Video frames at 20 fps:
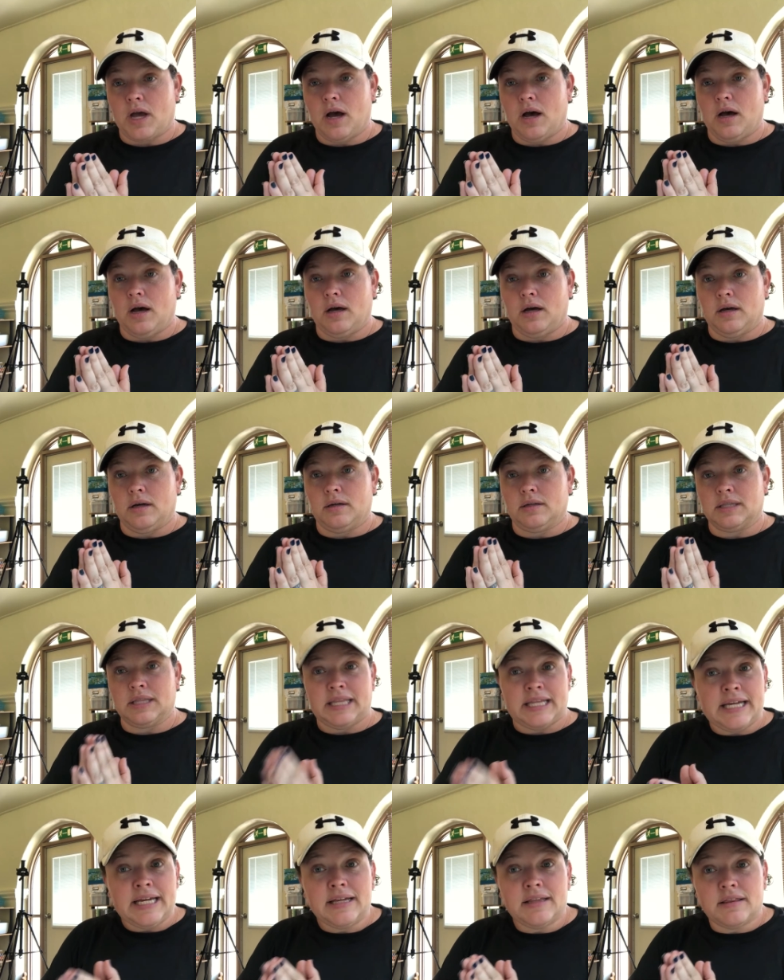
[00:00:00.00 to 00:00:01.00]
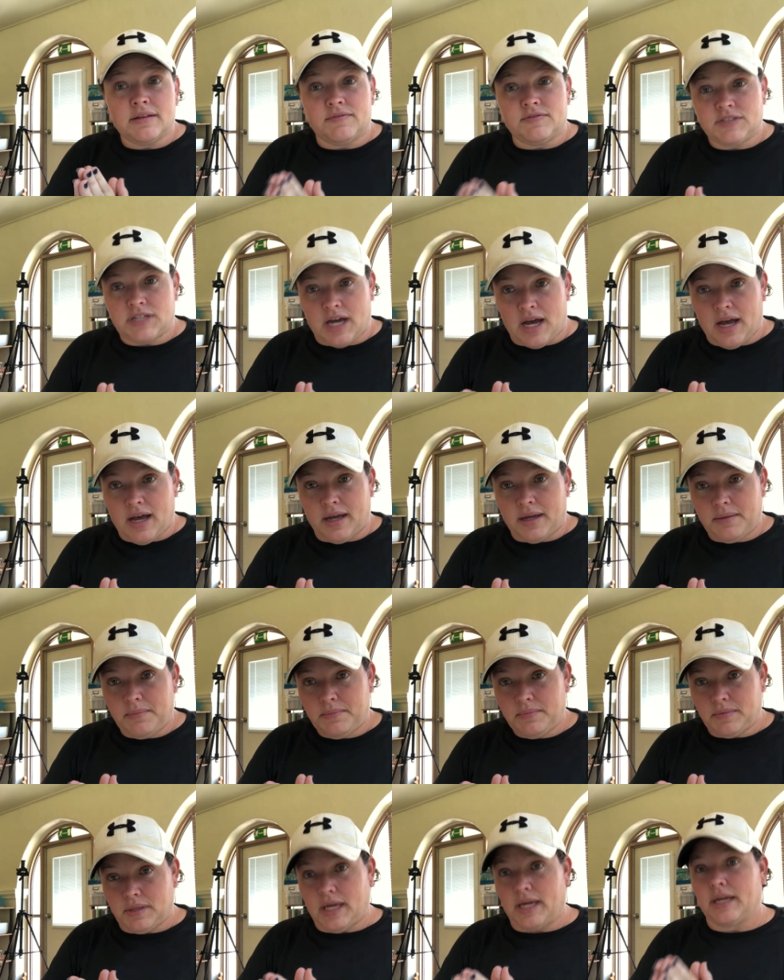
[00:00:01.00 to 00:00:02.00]
uh, length of
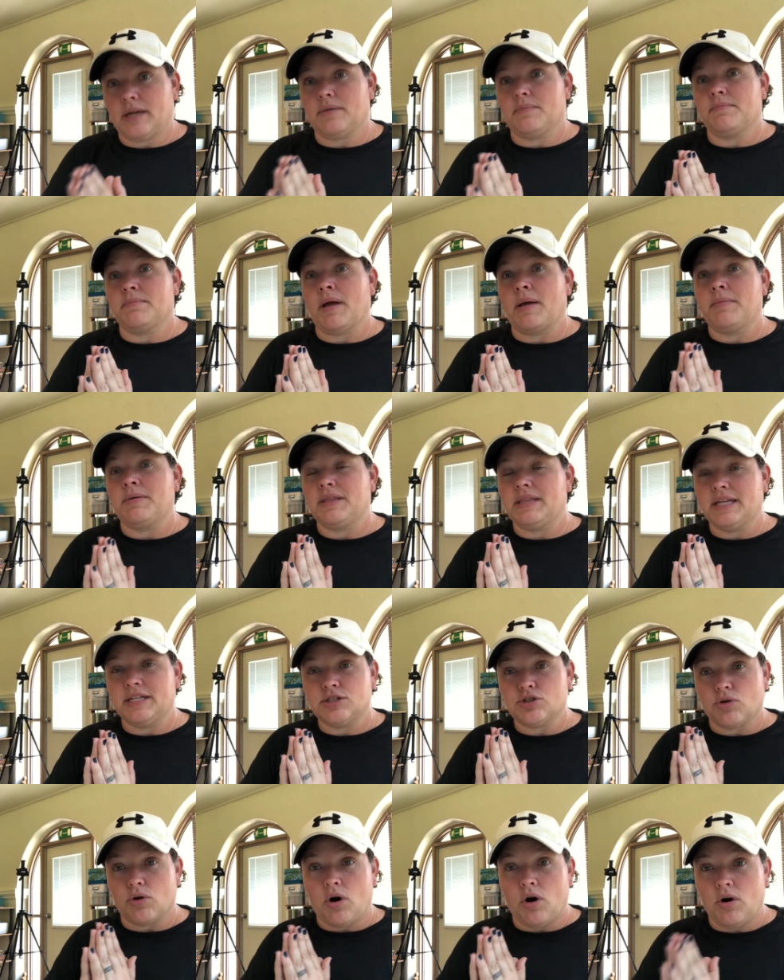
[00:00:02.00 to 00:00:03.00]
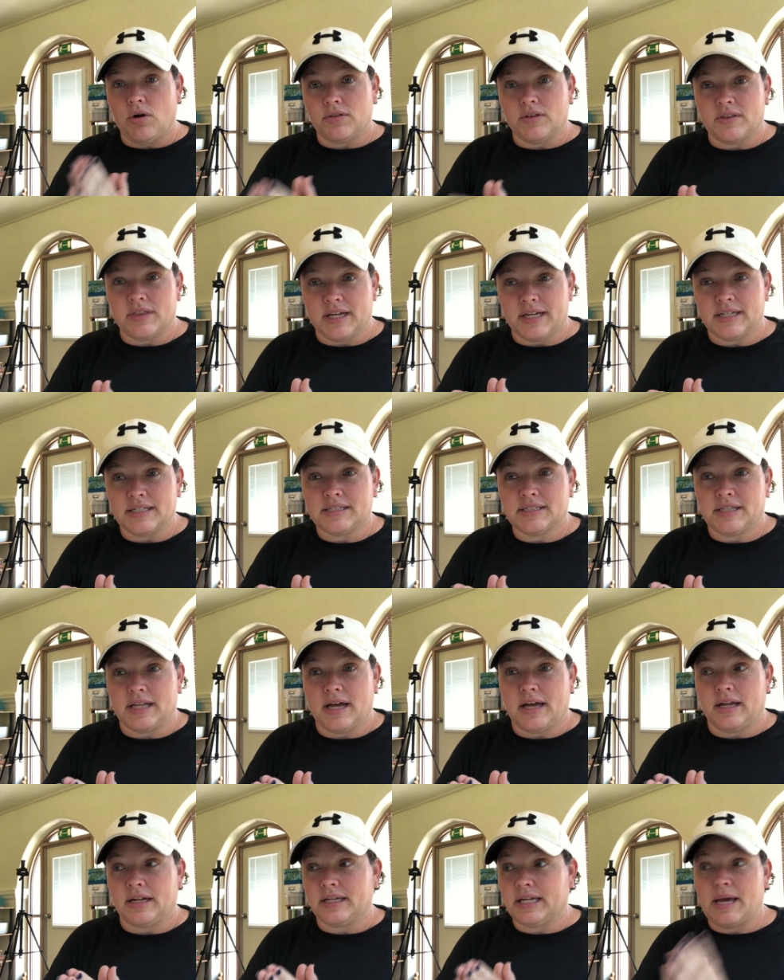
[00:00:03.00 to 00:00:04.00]
time, like maybe these are all the things
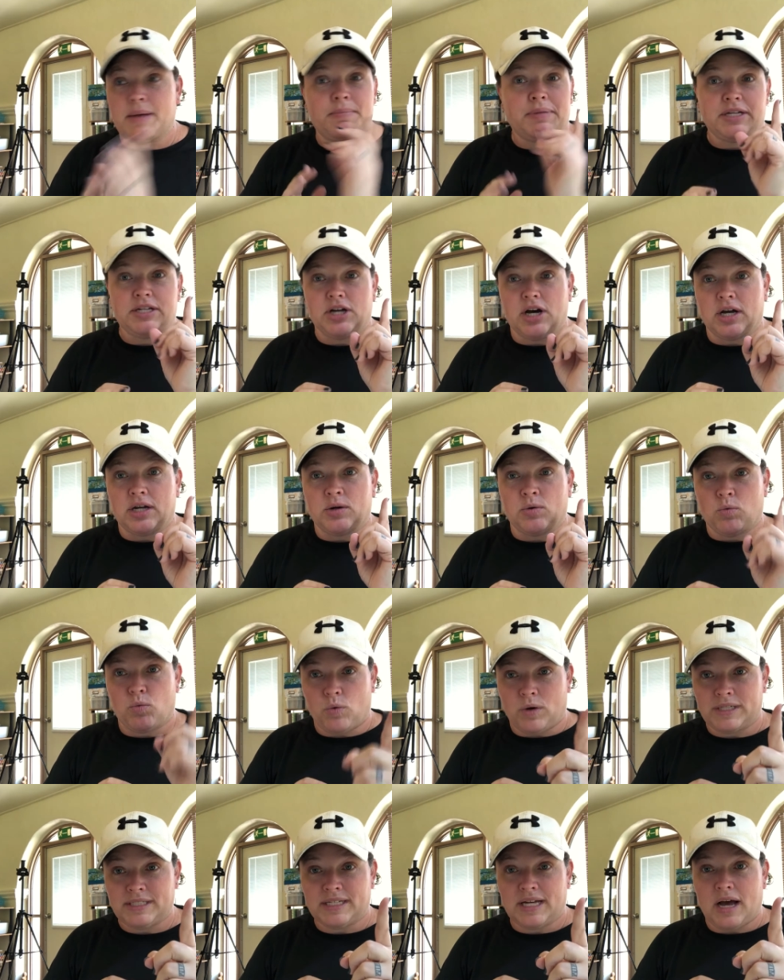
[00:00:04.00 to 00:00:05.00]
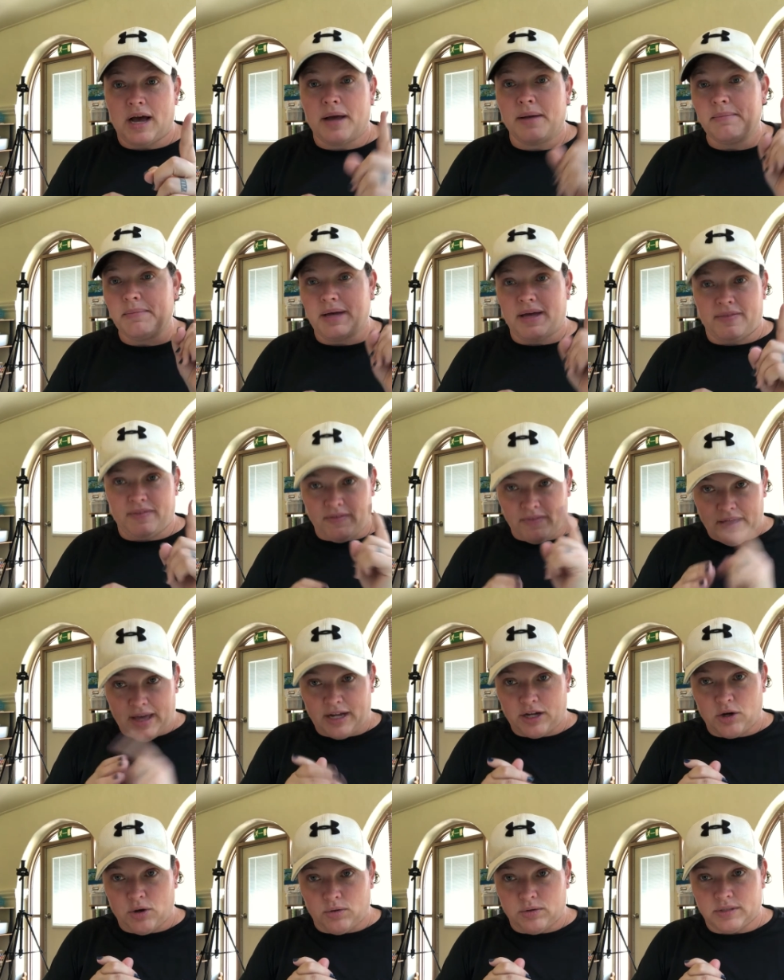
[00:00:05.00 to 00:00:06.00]
that can be done one time and then
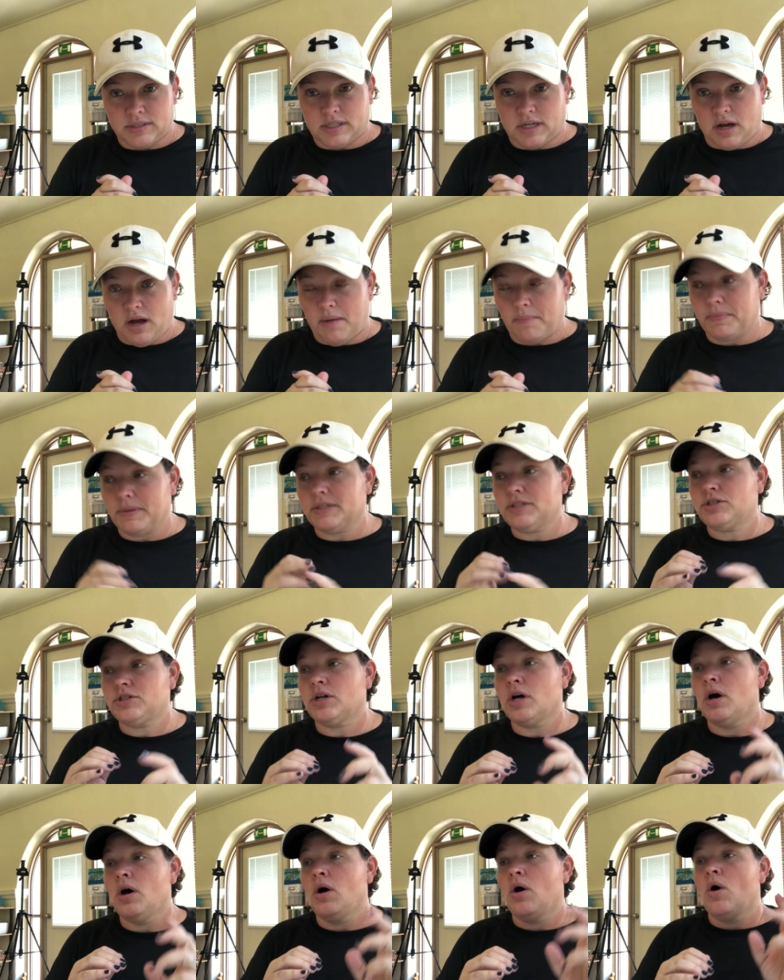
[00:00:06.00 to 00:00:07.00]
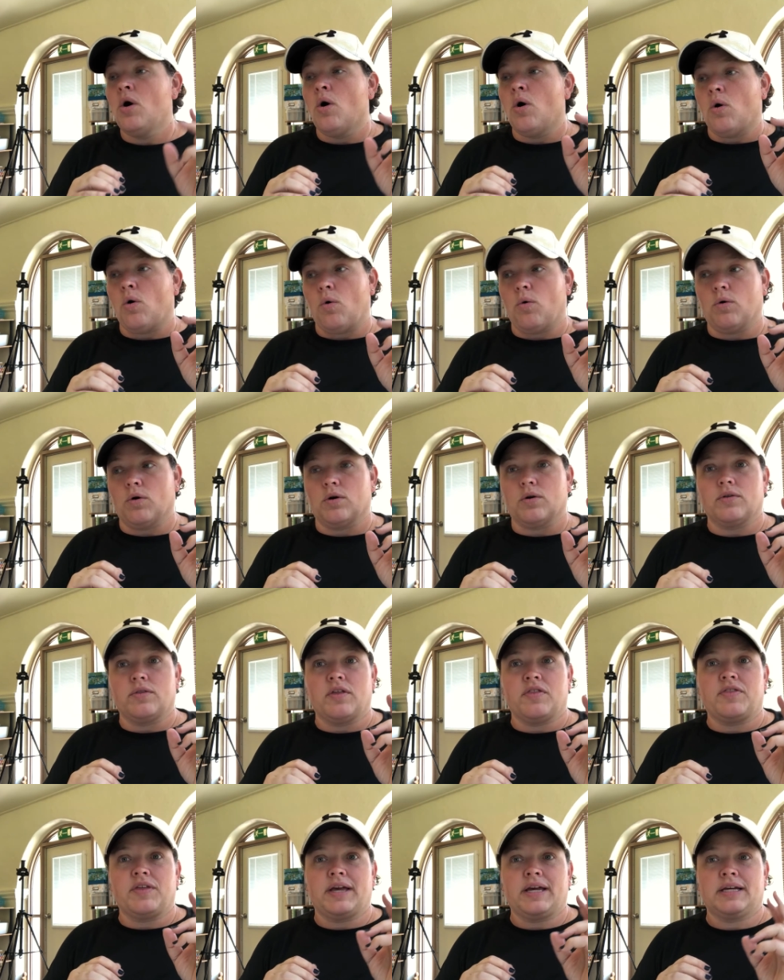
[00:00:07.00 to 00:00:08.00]
that goal is accomplished, or
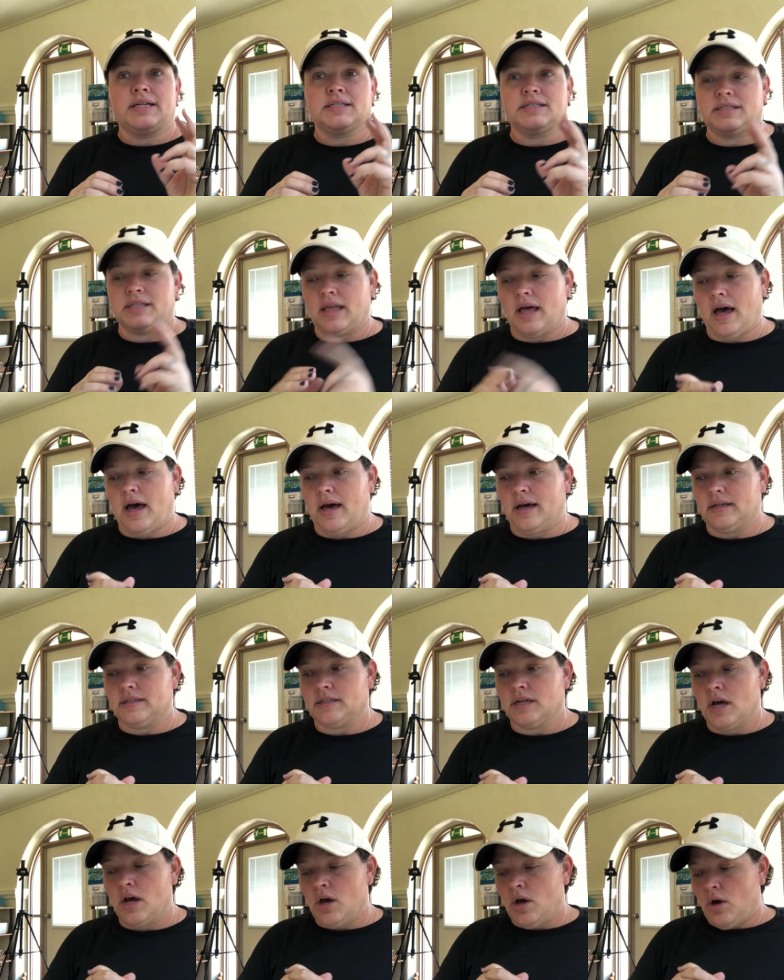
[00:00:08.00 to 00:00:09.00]
the things that